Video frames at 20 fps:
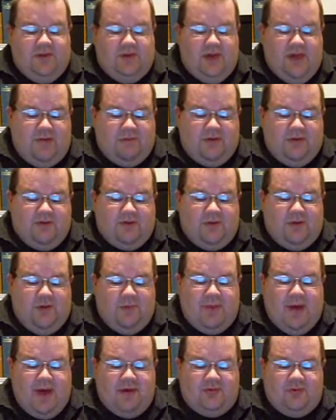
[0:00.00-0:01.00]
in evidence, we go
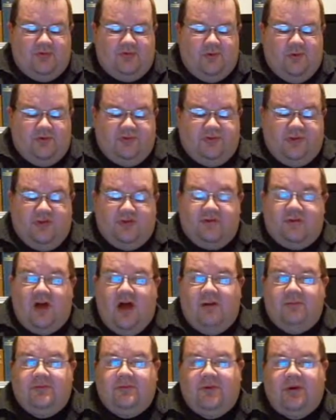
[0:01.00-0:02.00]
back to Joyce against
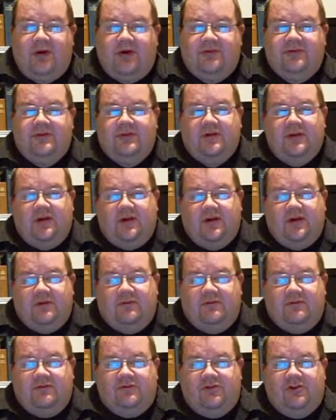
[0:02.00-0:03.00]
Commonwealth
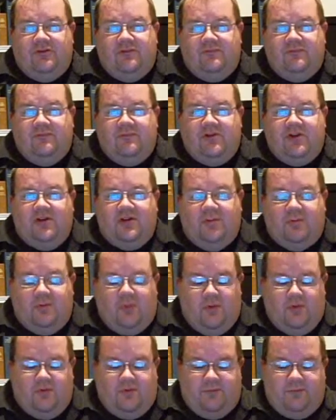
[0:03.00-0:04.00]
from Virginia
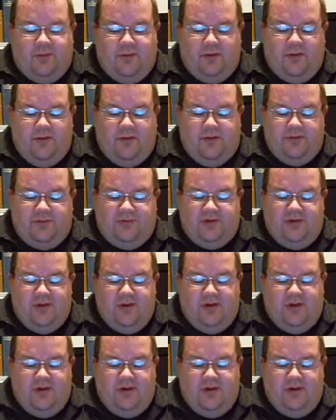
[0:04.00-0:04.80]
Court of Appeals.